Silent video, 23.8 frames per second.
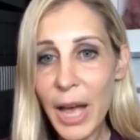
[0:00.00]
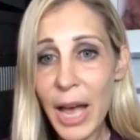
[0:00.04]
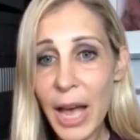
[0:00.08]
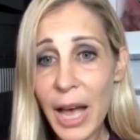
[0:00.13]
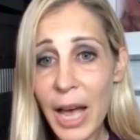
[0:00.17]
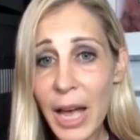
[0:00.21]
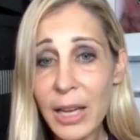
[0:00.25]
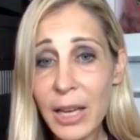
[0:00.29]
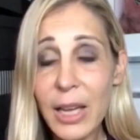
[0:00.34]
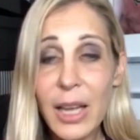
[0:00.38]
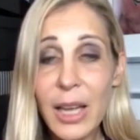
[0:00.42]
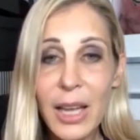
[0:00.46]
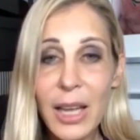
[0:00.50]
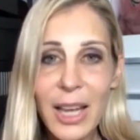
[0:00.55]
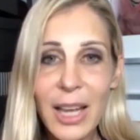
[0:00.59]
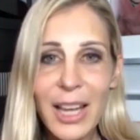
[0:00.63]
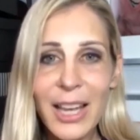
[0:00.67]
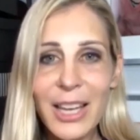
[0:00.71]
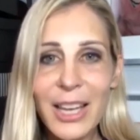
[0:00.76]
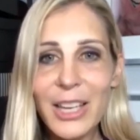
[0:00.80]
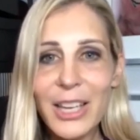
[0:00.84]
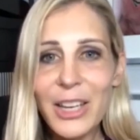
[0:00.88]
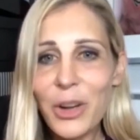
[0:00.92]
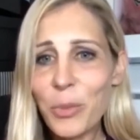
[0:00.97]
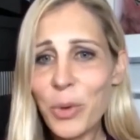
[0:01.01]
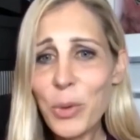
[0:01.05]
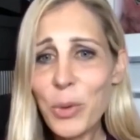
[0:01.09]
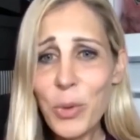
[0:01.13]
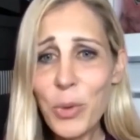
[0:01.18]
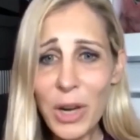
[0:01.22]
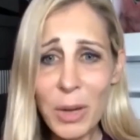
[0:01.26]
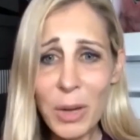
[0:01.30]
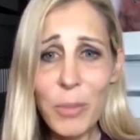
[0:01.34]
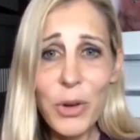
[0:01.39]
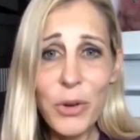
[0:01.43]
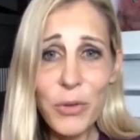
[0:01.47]
back, we
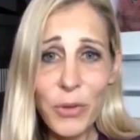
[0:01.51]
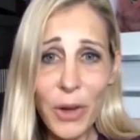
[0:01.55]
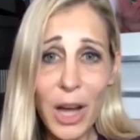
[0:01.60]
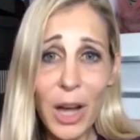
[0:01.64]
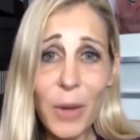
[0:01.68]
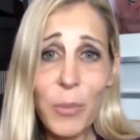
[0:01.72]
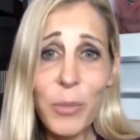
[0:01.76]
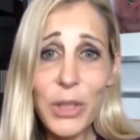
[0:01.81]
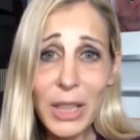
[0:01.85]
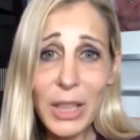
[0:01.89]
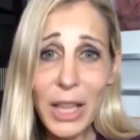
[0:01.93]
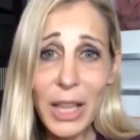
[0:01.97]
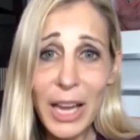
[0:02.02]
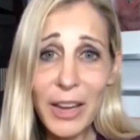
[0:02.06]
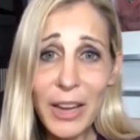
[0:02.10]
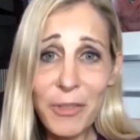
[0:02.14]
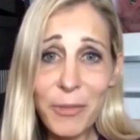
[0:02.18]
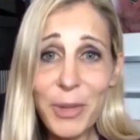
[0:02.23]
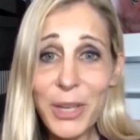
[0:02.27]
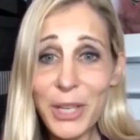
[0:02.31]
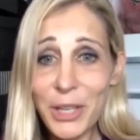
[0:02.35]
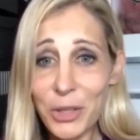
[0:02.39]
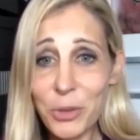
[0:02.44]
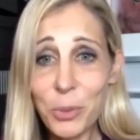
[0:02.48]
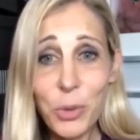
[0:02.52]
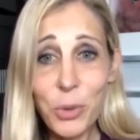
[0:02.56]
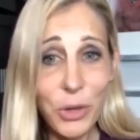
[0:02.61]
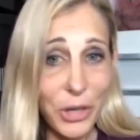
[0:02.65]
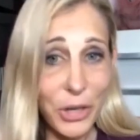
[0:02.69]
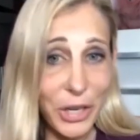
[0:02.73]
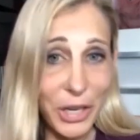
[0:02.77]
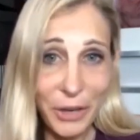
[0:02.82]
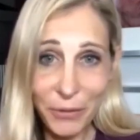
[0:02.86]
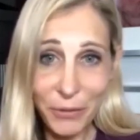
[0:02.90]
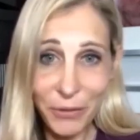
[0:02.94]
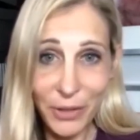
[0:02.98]
want to move on with life because we're
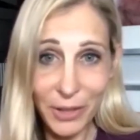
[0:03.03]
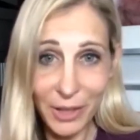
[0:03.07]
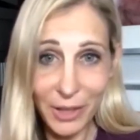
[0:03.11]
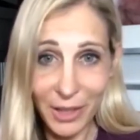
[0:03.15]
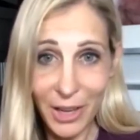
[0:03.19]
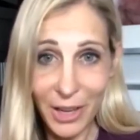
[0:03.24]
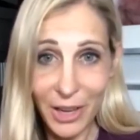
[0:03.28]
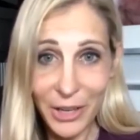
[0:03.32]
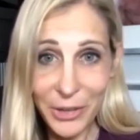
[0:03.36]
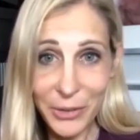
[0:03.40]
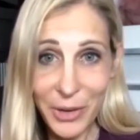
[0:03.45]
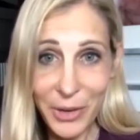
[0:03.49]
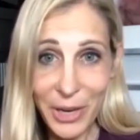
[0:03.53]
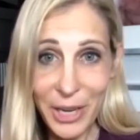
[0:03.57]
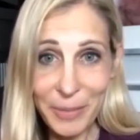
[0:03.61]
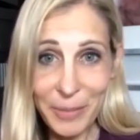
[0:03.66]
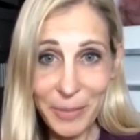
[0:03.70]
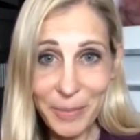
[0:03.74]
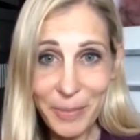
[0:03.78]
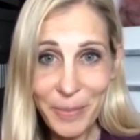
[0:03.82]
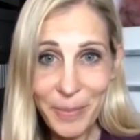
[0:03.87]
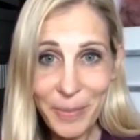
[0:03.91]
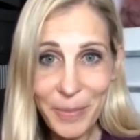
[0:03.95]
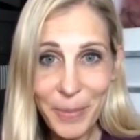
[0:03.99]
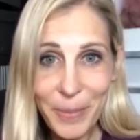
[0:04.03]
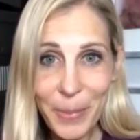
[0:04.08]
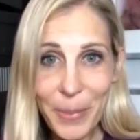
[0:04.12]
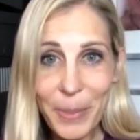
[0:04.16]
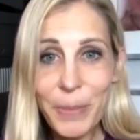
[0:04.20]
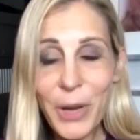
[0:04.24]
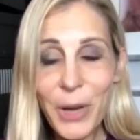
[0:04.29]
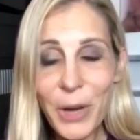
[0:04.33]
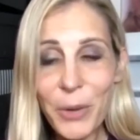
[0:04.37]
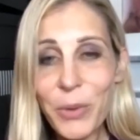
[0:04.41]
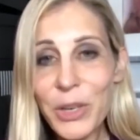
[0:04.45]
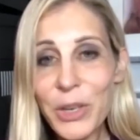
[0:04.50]
in it for the long run.
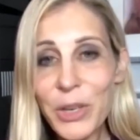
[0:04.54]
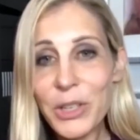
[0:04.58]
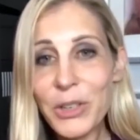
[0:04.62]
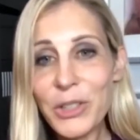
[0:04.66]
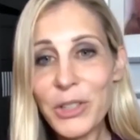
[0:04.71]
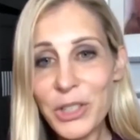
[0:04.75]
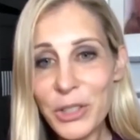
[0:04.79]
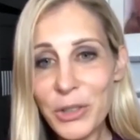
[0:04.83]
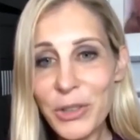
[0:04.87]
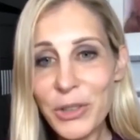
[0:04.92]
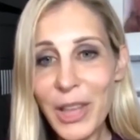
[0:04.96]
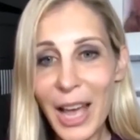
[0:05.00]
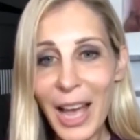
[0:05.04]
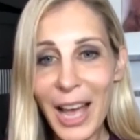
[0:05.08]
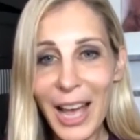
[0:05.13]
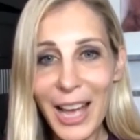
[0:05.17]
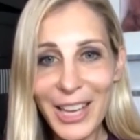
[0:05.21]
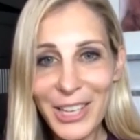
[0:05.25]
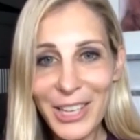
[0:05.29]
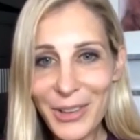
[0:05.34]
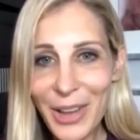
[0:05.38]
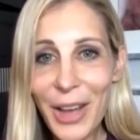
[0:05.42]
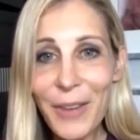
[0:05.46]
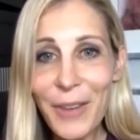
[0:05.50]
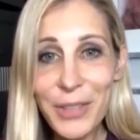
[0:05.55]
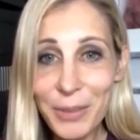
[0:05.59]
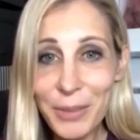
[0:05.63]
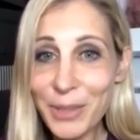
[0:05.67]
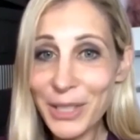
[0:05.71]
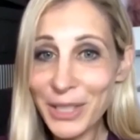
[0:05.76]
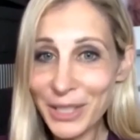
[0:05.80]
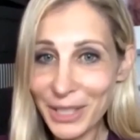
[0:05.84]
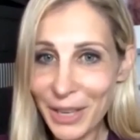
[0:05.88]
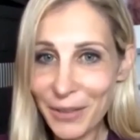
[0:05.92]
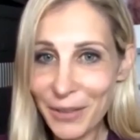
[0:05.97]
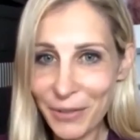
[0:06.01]
But when you do that, you have to
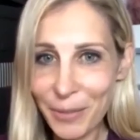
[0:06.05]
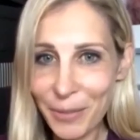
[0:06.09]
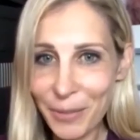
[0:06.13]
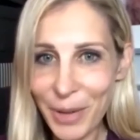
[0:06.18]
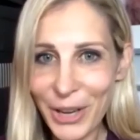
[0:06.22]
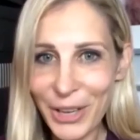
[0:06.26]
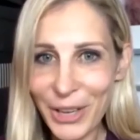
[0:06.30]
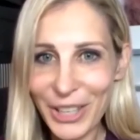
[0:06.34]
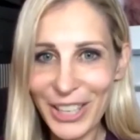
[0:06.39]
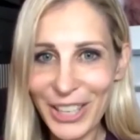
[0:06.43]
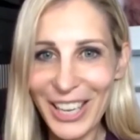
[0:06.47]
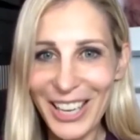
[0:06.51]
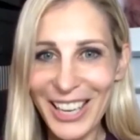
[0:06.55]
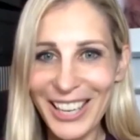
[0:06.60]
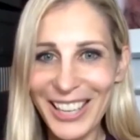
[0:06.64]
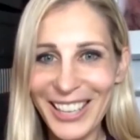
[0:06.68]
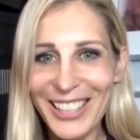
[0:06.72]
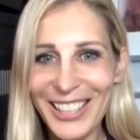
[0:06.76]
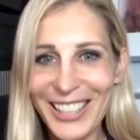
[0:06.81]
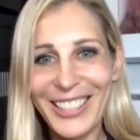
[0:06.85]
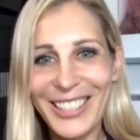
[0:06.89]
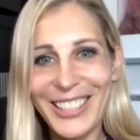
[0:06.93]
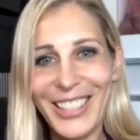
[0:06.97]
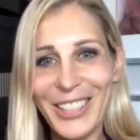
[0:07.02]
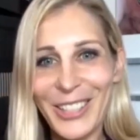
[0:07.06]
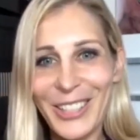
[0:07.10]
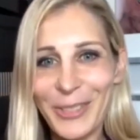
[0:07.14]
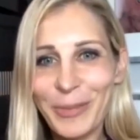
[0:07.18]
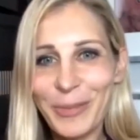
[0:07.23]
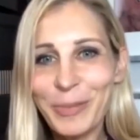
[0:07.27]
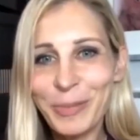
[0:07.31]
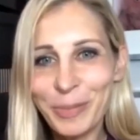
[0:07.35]
be safe about it. So